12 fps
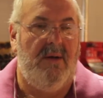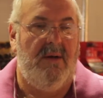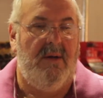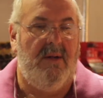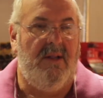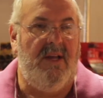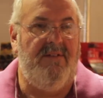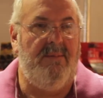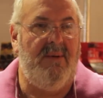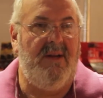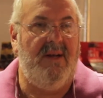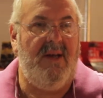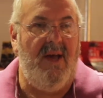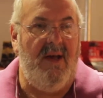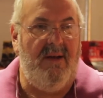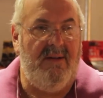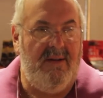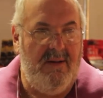Leave them in the
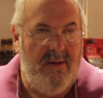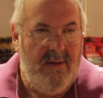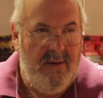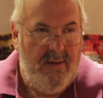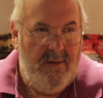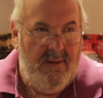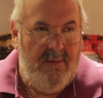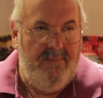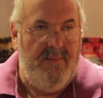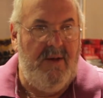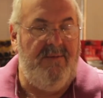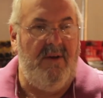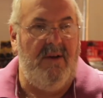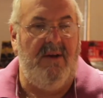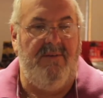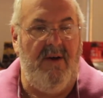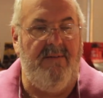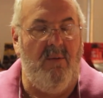case. If you
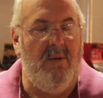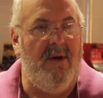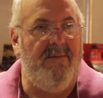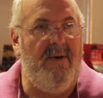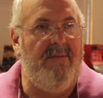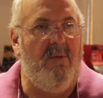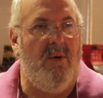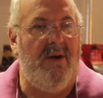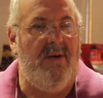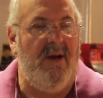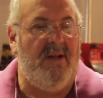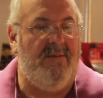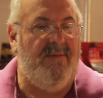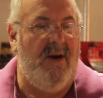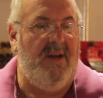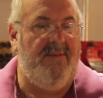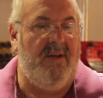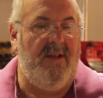have a wine rack, it's
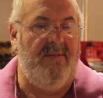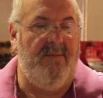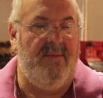fine if you leave